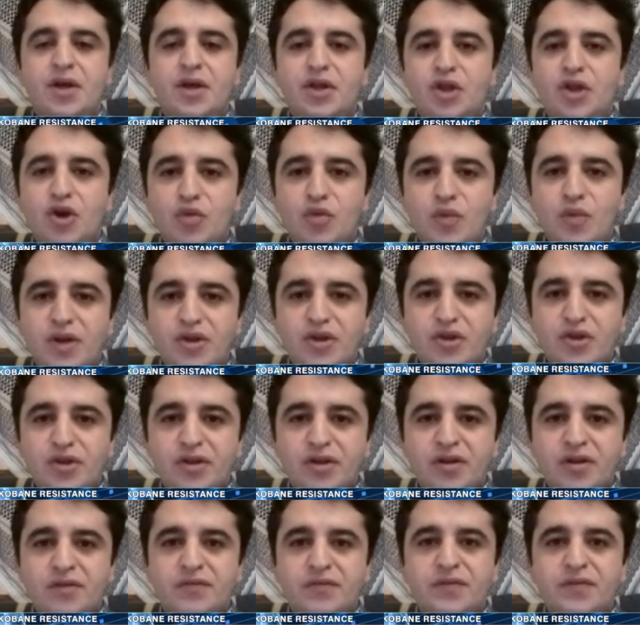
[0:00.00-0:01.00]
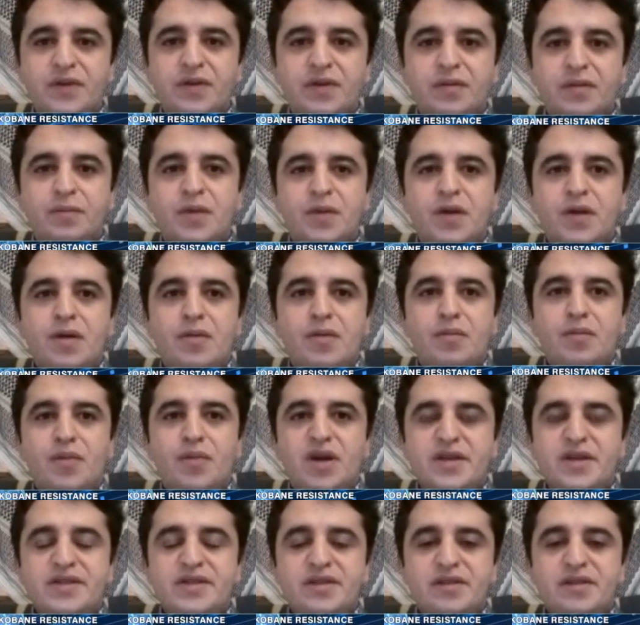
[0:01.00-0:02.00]
no mention of the
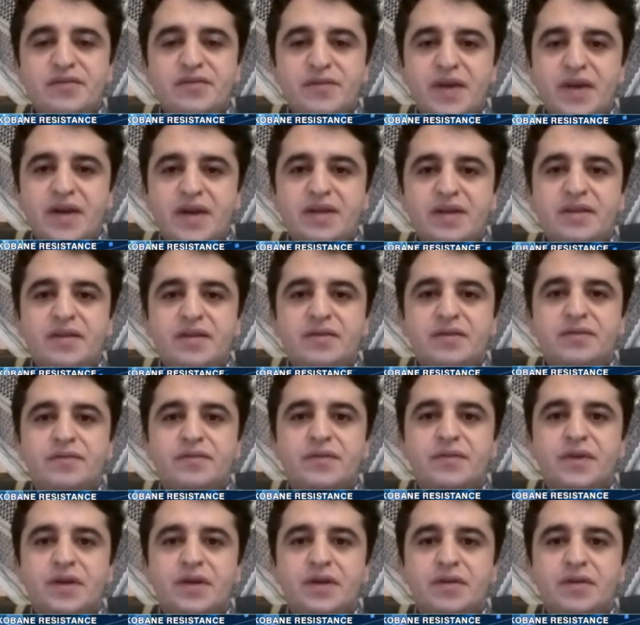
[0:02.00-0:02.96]
most effective